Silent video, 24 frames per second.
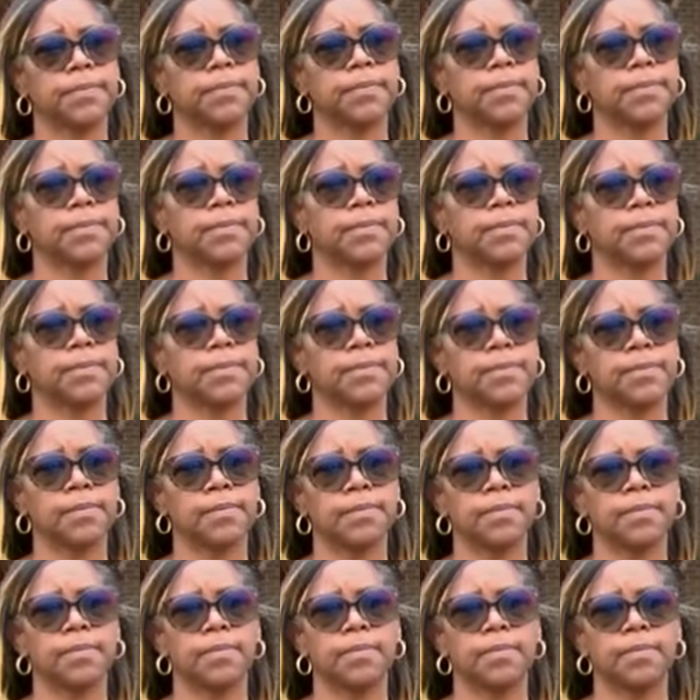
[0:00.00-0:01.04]

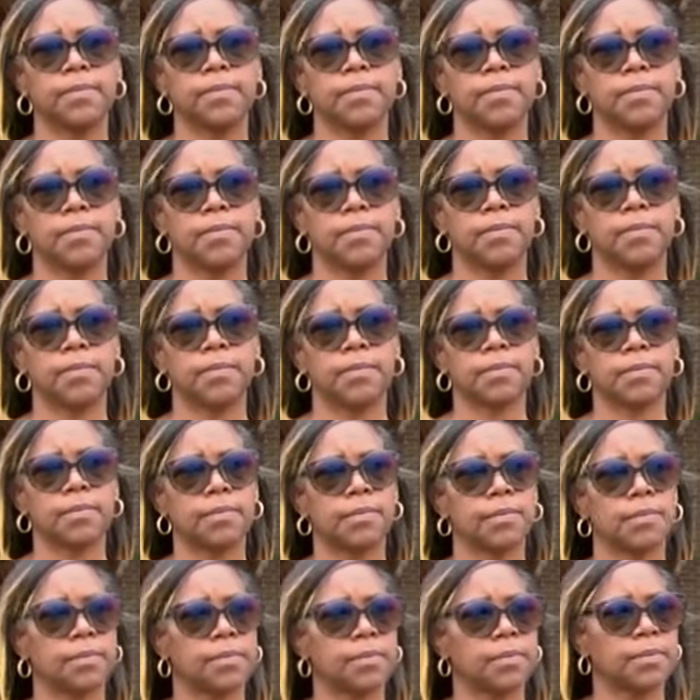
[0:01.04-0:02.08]

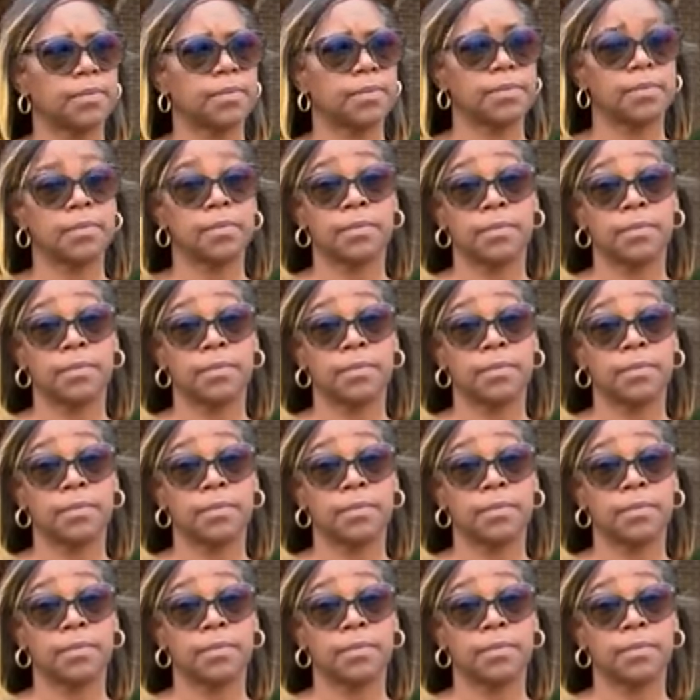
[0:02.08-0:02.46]
No words are spoken by the person on screen.